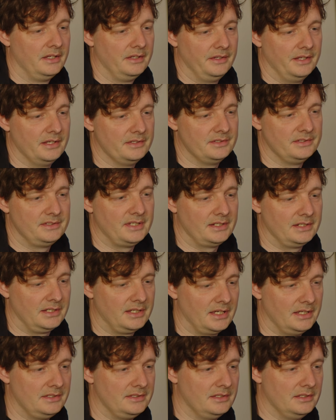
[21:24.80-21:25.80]
There's a
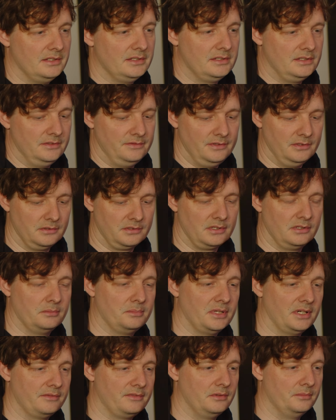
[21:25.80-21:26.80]
dedicated, if you look in the
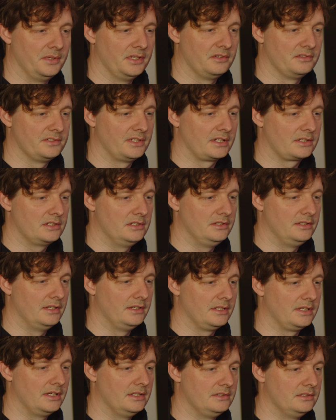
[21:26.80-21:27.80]
platform, there is actually a
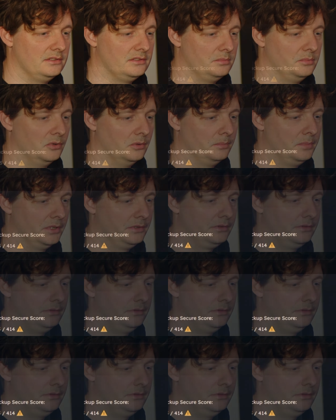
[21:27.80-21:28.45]
dedicated support button.